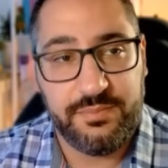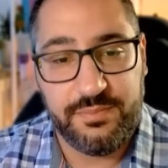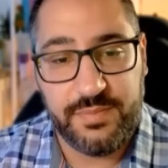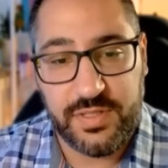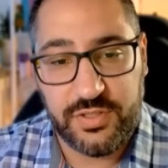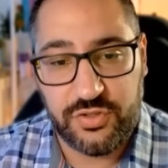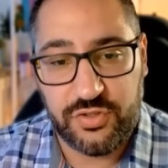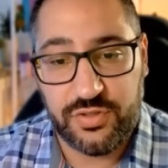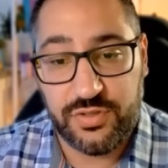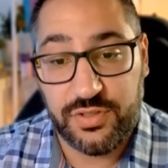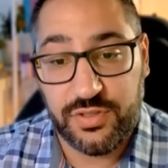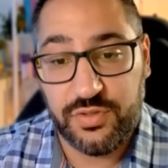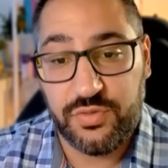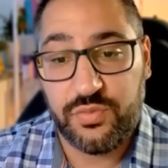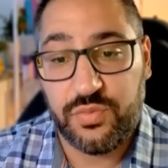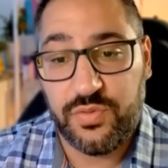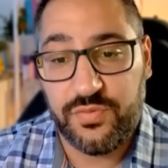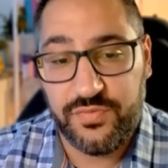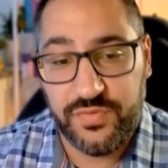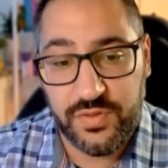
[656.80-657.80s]
Make sure
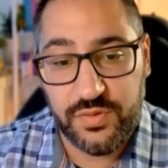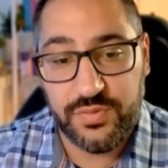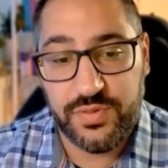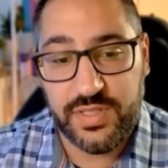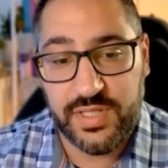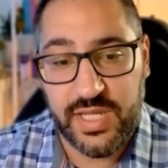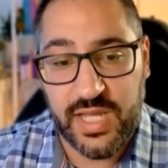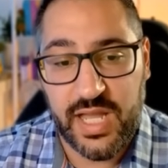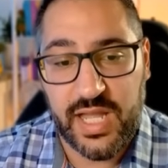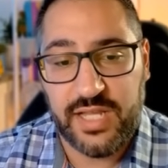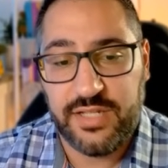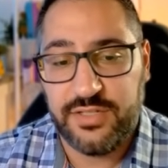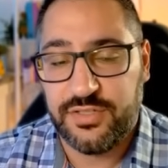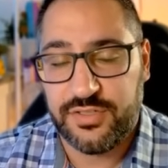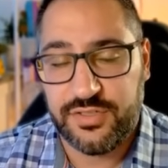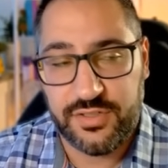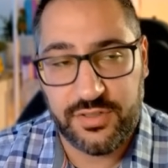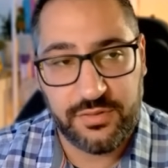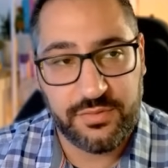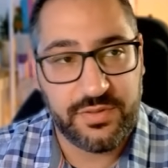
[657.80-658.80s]
you review the guide
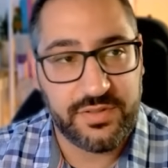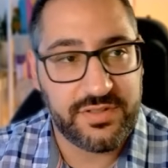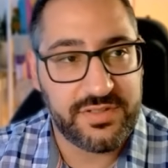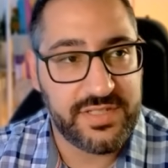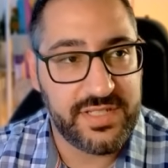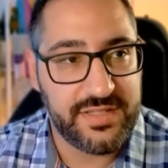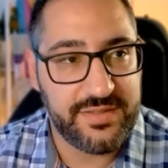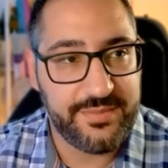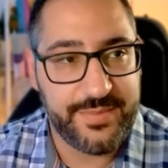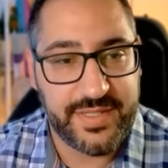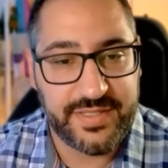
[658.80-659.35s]
just so you understand the